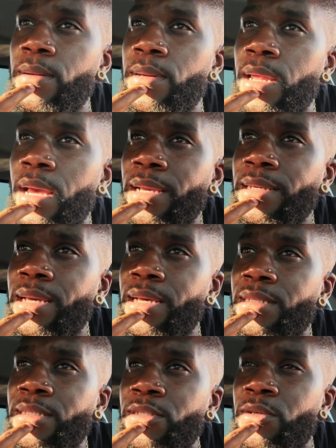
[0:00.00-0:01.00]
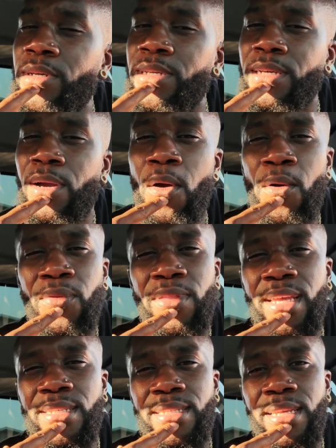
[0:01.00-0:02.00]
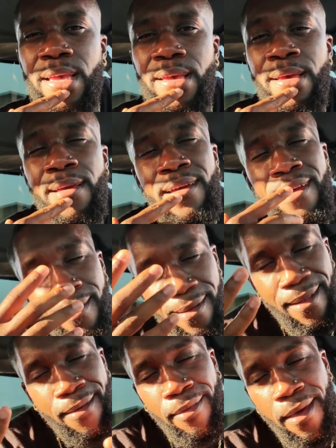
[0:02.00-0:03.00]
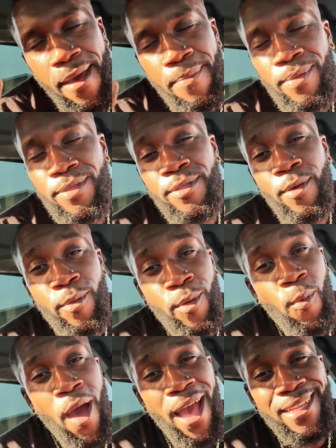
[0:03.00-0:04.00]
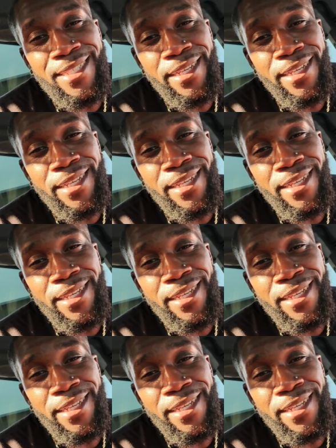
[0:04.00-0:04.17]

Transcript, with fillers: and I guess you can call this another episode of wYse